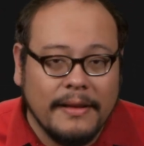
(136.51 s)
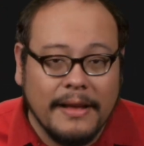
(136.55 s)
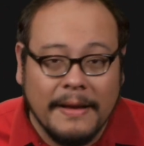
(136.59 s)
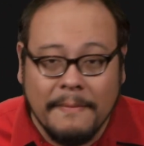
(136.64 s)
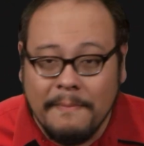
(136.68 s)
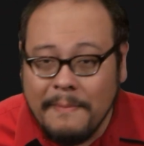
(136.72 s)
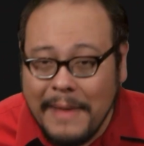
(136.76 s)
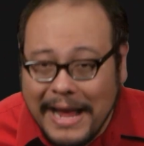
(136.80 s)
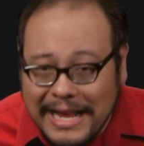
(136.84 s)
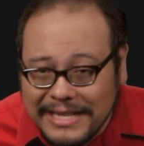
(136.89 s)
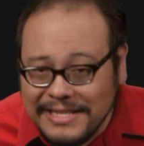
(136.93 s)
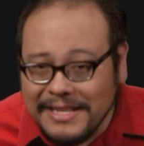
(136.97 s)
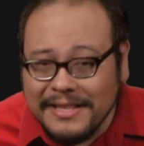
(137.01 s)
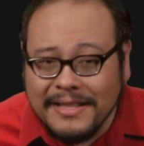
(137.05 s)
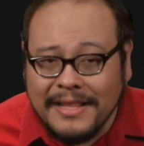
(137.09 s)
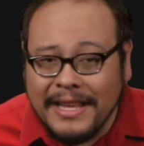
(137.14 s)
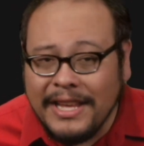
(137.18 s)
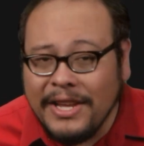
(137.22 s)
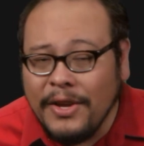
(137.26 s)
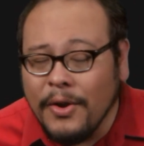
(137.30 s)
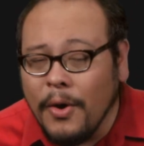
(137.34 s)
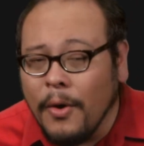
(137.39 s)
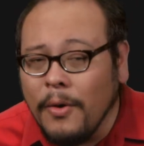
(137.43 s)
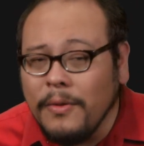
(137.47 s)
Amazingly,
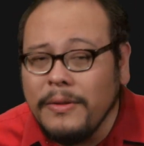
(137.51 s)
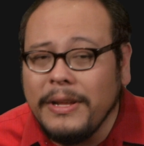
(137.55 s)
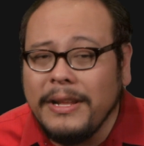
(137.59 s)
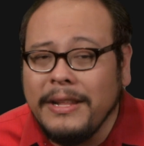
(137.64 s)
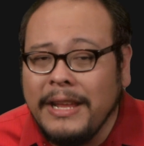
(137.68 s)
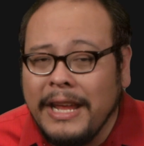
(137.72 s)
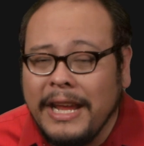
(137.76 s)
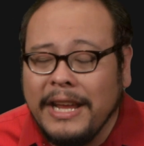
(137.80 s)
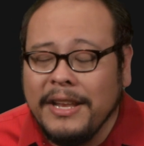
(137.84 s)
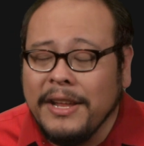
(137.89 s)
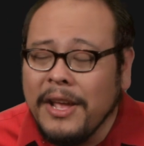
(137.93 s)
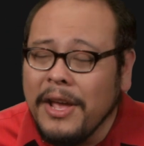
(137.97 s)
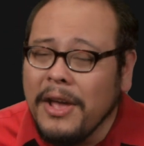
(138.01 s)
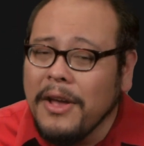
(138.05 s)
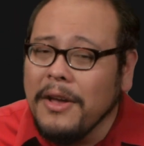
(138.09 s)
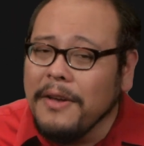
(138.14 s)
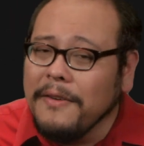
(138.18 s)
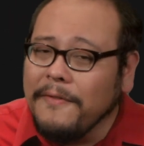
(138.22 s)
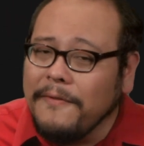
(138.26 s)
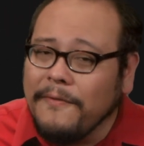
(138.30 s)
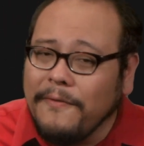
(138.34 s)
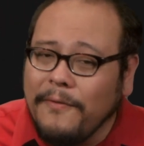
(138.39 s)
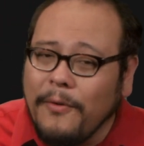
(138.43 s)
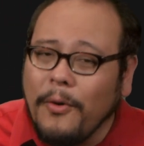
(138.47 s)
you only need
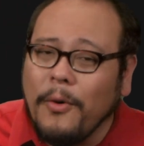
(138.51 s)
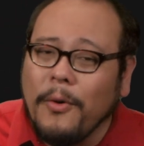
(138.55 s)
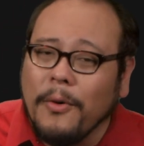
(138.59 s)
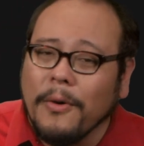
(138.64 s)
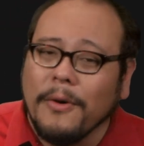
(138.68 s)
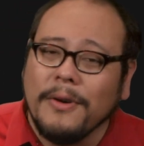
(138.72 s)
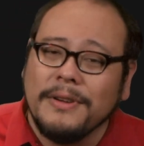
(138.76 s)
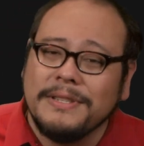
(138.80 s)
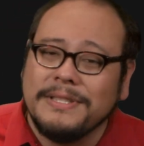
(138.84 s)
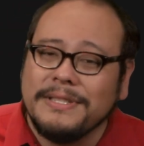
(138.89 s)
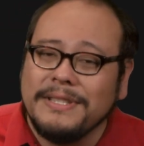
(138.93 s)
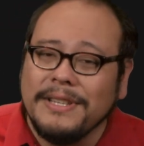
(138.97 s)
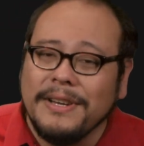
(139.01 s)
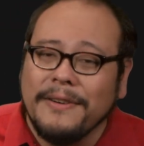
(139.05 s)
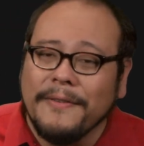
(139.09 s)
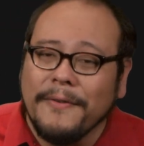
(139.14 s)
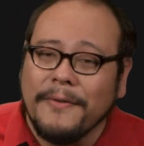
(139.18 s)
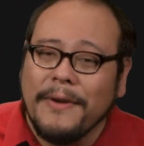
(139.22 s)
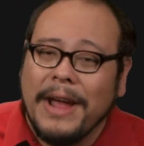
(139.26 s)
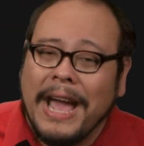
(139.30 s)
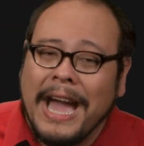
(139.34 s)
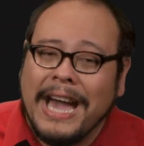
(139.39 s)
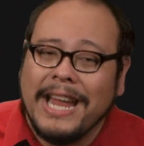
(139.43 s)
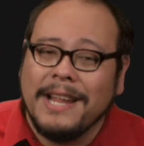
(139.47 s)
four
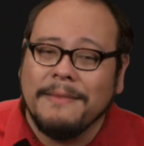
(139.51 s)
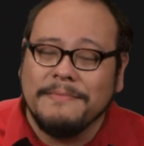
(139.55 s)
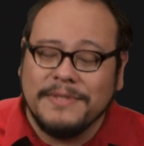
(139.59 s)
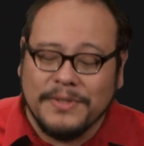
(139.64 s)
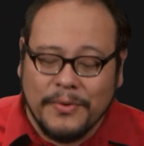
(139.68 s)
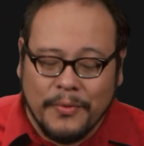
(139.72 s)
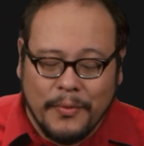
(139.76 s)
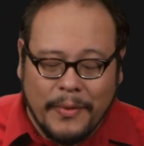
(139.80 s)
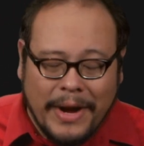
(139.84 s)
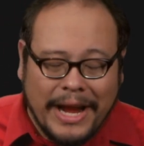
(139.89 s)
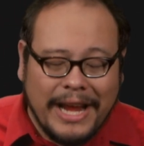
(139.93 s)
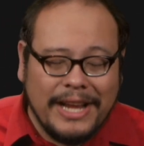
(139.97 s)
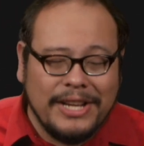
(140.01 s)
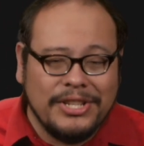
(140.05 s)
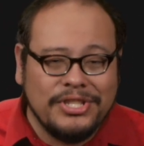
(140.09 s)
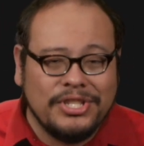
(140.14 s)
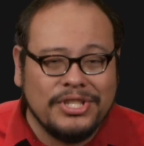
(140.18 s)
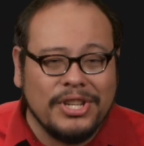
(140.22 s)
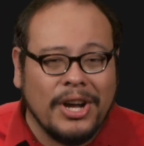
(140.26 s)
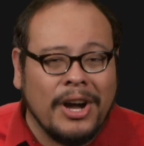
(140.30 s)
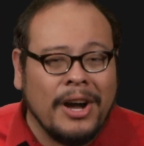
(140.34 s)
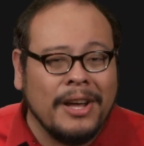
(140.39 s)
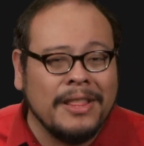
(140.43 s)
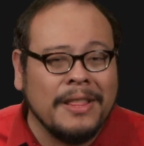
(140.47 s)
silver atoms
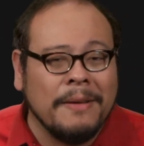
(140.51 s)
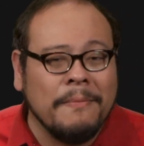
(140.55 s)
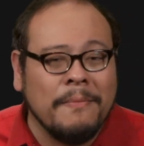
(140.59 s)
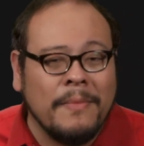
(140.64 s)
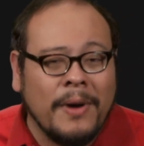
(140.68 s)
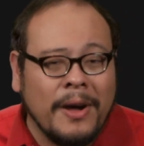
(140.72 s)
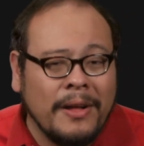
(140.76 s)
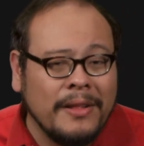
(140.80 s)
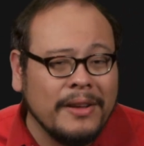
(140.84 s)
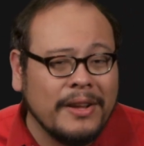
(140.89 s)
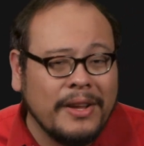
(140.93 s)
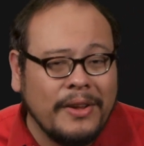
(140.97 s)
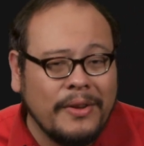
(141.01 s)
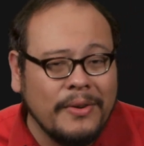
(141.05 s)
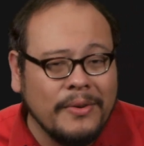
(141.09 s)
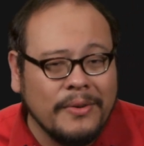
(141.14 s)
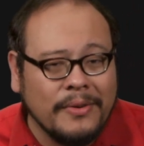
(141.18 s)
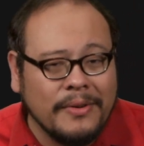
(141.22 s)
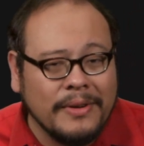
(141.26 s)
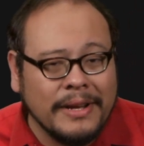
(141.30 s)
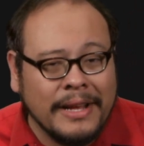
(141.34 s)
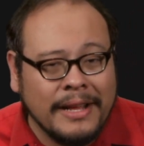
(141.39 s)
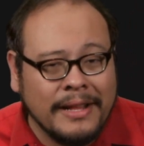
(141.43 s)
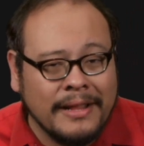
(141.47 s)
arranged on the
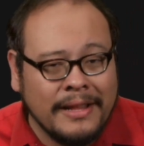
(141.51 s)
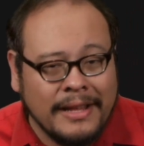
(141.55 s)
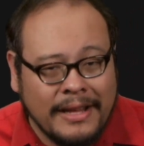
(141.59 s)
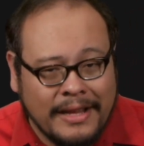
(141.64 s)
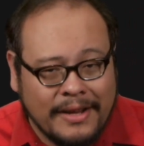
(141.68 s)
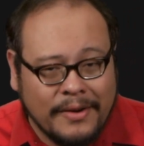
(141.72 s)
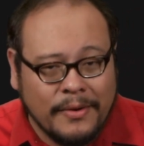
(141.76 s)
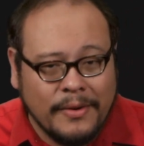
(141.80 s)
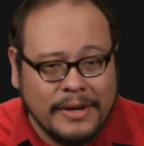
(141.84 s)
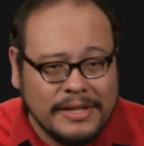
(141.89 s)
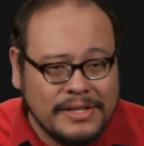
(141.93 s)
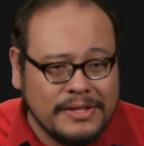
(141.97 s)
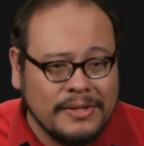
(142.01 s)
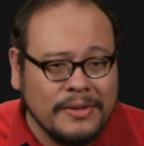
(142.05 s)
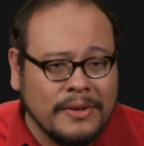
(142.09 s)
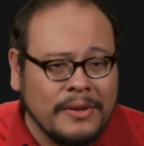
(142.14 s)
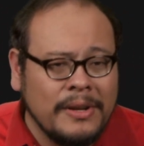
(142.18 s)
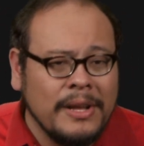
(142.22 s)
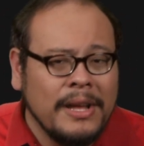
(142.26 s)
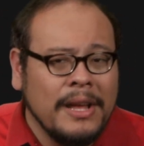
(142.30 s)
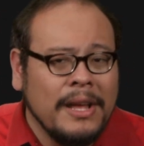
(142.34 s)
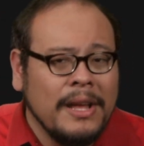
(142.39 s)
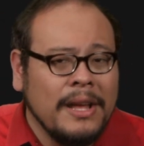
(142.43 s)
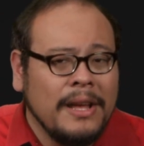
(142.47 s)
molecule in the
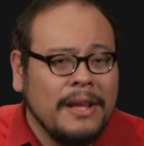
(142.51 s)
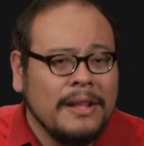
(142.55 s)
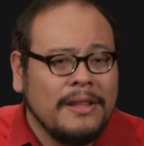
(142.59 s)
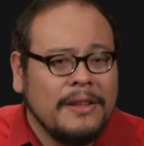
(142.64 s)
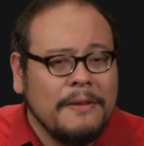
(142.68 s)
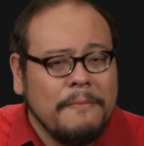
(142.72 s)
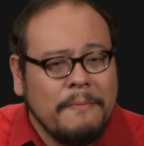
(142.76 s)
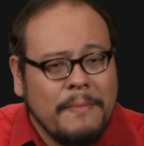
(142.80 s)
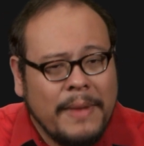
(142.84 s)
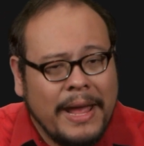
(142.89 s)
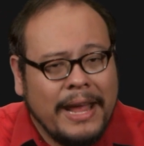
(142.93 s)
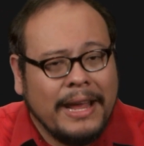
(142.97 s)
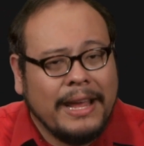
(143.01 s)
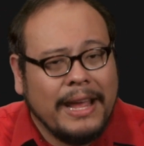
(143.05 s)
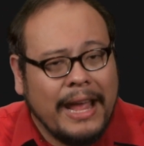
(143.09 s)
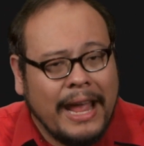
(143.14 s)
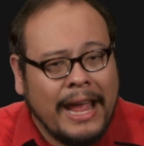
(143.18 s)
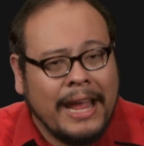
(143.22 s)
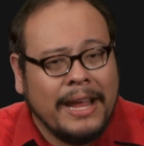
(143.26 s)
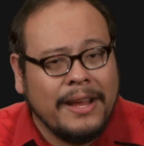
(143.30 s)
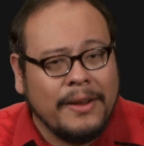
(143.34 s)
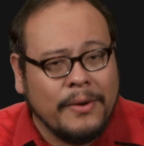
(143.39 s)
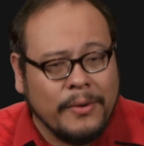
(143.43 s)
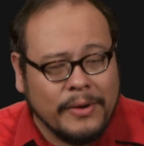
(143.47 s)
crystal to make
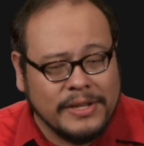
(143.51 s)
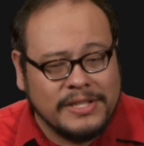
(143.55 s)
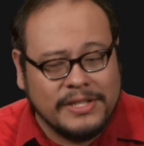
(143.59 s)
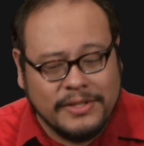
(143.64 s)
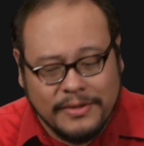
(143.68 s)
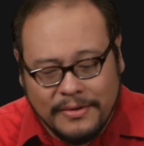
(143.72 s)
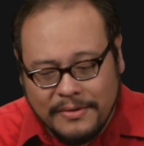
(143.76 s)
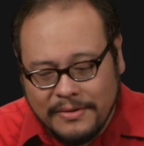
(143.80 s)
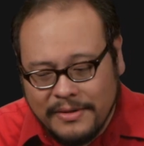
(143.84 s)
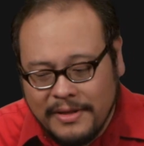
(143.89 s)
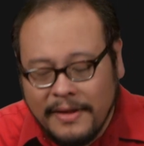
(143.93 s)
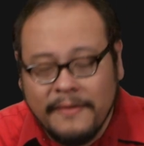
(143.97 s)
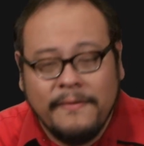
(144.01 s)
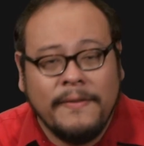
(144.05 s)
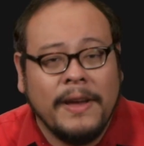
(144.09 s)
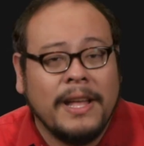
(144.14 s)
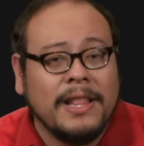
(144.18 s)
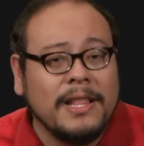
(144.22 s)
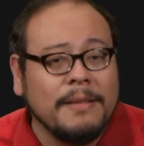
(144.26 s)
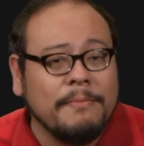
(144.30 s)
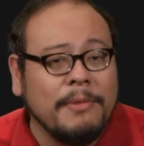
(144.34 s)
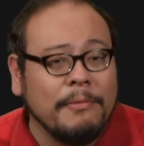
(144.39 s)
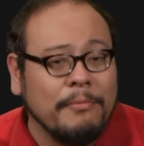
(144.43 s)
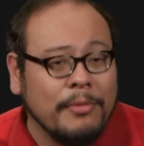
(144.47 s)
a crystal
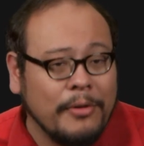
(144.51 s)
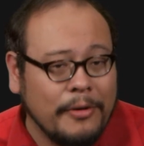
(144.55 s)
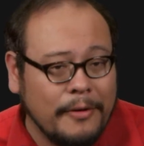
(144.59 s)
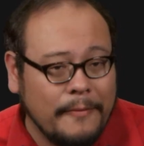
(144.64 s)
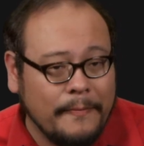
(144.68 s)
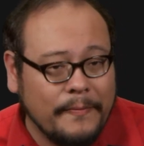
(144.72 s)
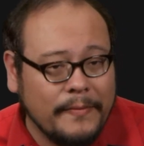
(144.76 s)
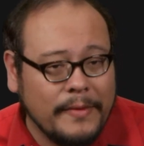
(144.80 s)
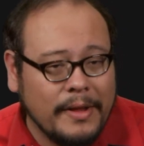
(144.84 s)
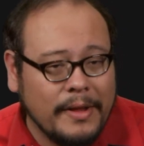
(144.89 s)
developable.